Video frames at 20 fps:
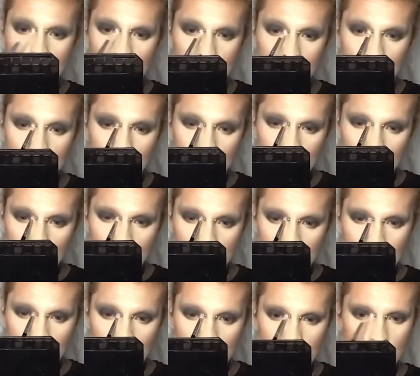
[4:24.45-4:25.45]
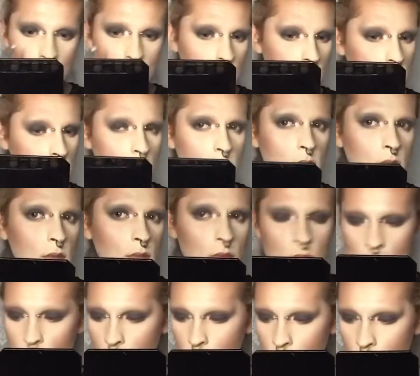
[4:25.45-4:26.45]
close to where your tear duct
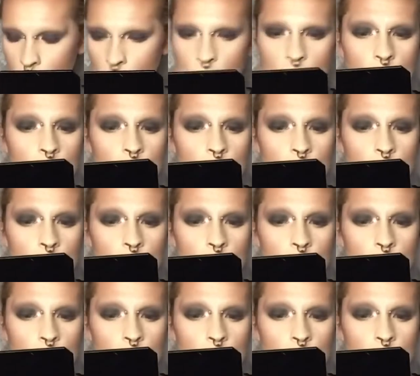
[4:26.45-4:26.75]
is